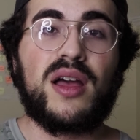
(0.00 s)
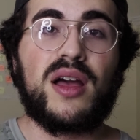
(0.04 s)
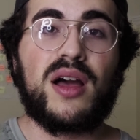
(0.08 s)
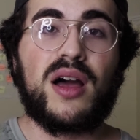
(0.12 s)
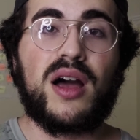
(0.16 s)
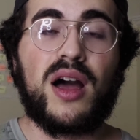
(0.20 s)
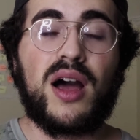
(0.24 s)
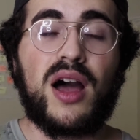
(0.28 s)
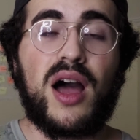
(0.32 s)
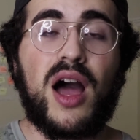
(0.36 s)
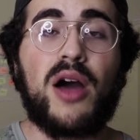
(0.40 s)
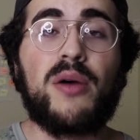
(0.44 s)

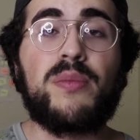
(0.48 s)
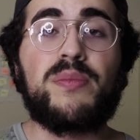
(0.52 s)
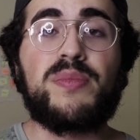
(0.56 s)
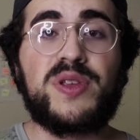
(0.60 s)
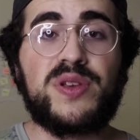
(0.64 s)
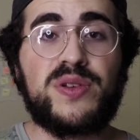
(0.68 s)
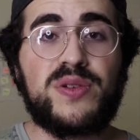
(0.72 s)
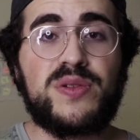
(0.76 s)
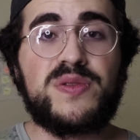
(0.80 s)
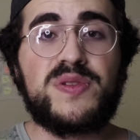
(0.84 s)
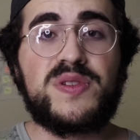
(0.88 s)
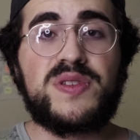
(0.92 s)

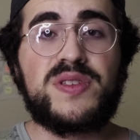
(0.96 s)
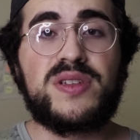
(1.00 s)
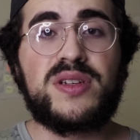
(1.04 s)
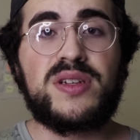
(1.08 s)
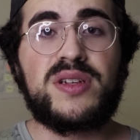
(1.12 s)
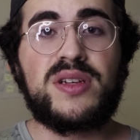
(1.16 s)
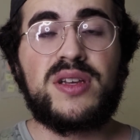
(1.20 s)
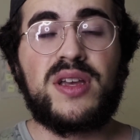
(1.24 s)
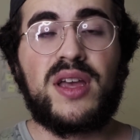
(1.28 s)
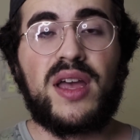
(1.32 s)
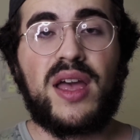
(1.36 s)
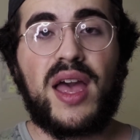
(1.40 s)
abused
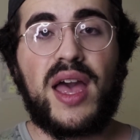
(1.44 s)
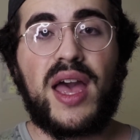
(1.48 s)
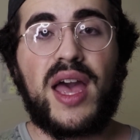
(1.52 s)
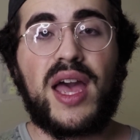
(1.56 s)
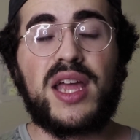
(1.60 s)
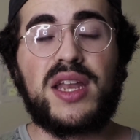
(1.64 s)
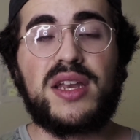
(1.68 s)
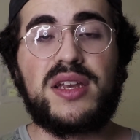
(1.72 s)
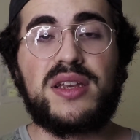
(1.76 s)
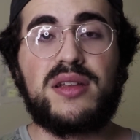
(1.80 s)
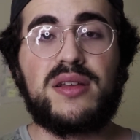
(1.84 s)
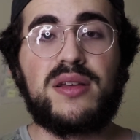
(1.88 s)

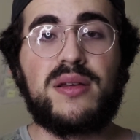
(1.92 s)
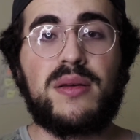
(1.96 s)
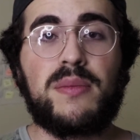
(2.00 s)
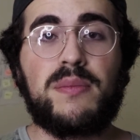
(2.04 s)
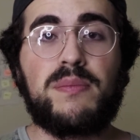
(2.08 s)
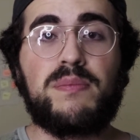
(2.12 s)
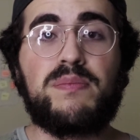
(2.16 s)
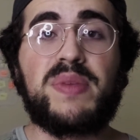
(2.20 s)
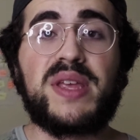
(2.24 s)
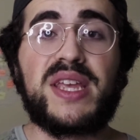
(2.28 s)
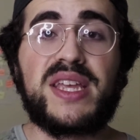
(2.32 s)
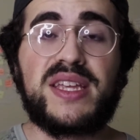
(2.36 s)
and
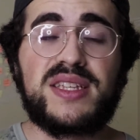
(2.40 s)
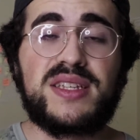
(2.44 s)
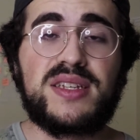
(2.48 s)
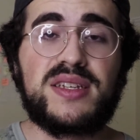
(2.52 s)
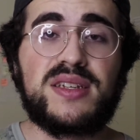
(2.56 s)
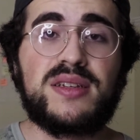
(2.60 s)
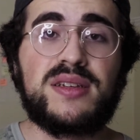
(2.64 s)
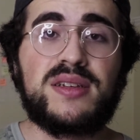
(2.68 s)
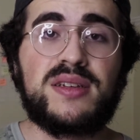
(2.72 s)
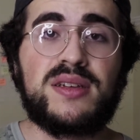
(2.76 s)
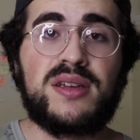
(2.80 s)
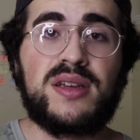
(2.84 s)
beat.
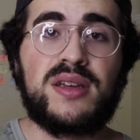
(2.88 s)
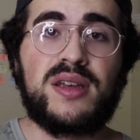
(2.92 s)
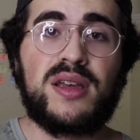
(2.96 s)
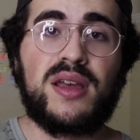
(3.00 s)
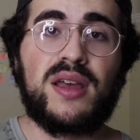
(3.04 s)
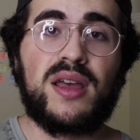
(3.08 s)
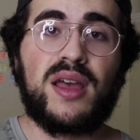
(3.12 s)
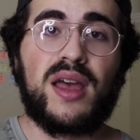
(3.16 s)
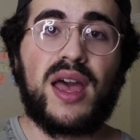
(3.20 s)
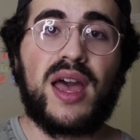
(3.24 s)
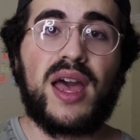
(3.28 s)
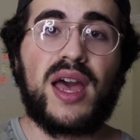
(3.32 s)

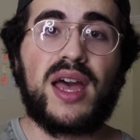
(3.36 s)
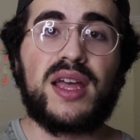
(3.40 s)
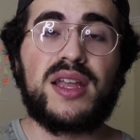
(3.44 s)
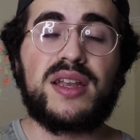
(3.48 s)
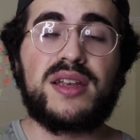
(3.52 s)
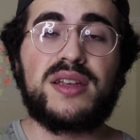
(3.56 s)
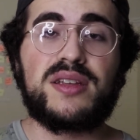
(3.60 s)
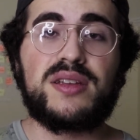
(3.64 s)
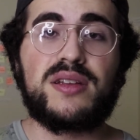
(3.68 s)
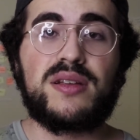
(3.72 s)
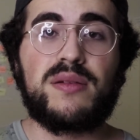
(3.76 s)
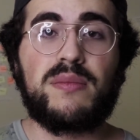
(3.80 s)

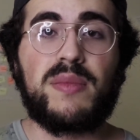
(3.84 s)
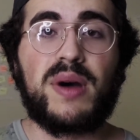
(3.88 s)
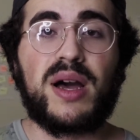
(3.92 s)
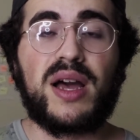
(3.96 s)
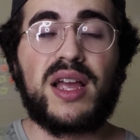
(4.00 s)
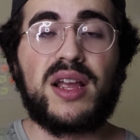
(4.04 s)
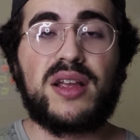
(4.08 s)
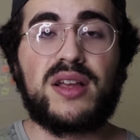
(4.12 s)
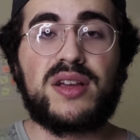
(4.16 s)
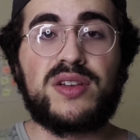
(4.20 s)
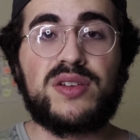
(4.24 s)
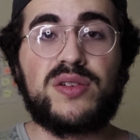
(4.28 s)
And
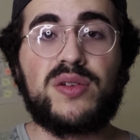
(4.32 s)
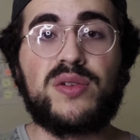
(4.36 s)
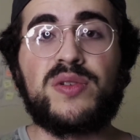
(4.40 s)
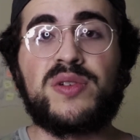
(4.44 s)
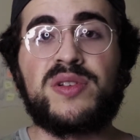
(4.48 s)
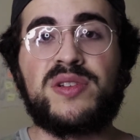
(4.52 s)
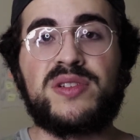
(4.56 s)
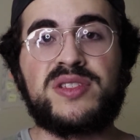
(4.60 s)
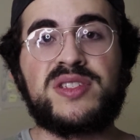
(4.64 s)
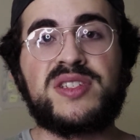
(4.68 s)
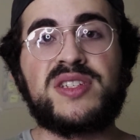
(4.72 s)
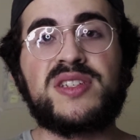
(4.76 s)
my
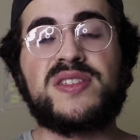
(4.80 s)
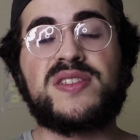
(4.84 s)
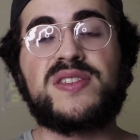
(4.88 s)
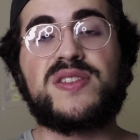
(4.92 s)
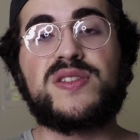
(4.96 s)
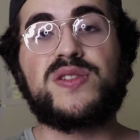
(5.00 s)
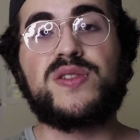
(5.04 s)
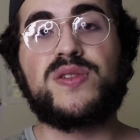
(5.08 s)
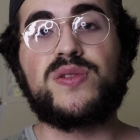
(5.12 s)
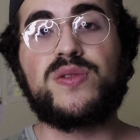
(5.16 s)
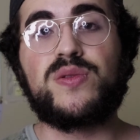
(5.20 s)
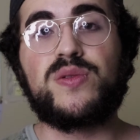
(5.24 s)
condolences
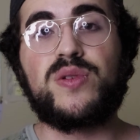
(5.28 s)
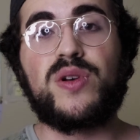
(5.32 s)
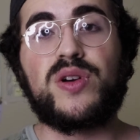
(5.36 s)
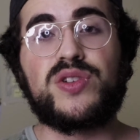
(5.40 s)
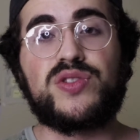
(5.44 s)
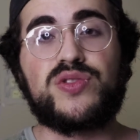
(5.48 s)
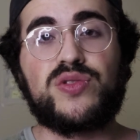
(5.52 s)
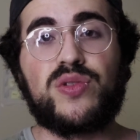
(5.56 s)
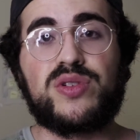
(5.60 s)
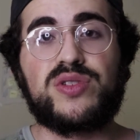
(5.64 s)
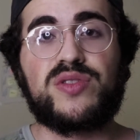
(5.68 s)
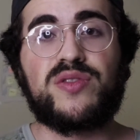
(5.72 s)
to
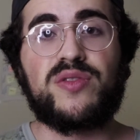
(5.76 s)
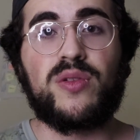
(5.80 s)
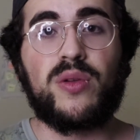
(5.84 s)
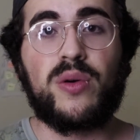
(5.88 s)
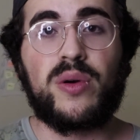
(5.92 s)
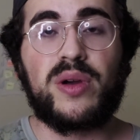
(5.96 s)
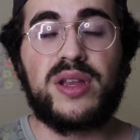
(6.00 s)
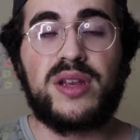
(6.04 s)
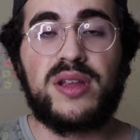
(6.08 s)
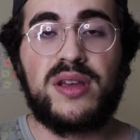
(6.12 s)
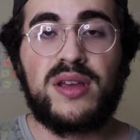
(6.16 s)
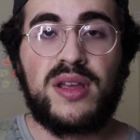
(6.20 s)
George
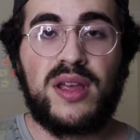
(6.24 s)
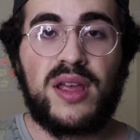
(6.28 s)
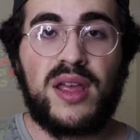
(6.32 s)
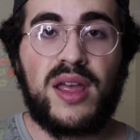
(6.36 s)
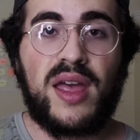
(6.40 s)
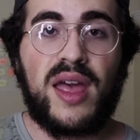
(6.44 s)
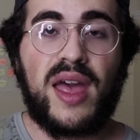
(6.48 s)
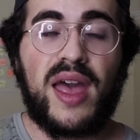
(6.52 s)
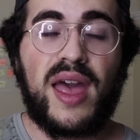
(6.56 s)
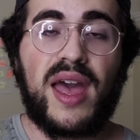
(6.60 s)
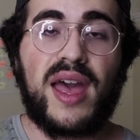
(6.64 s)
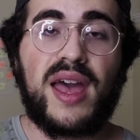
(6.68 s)
Floyd.
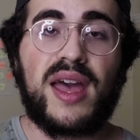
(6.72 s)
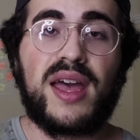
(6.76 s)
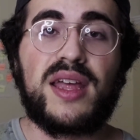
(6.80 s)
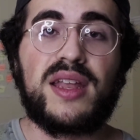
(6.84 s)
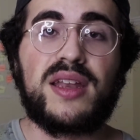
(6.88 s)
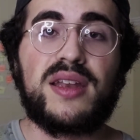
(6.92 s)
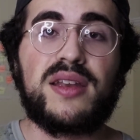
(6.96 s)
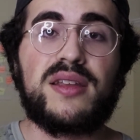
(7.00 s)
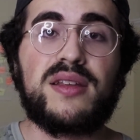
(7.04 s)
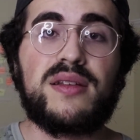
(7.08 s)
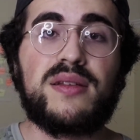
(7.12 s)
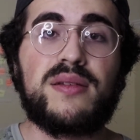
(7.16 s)

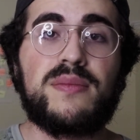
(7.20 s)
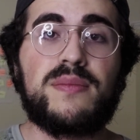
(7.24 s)
And